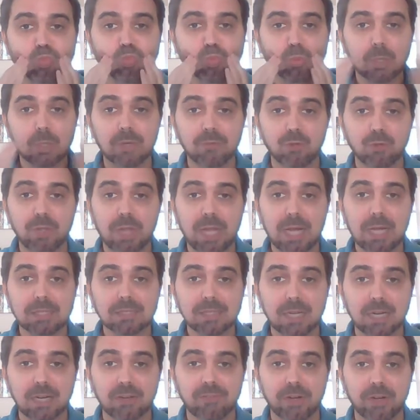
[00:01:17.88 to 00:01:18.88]
You do that, it's
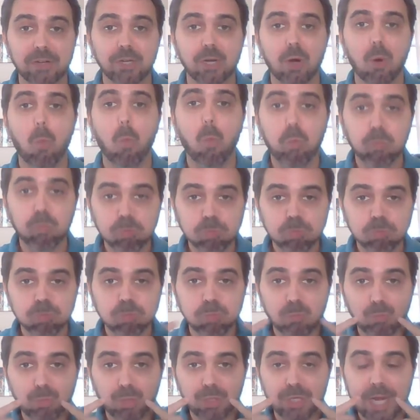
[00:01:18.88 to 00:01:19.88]
kind of funny. Go
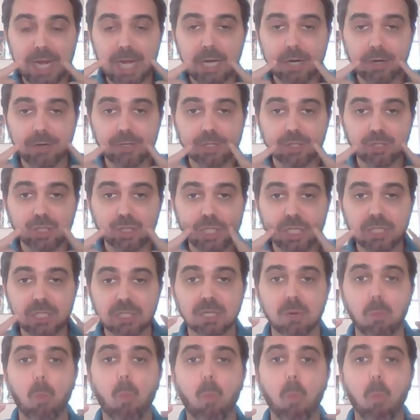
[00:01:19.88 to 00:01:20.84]
put air in your cheeks.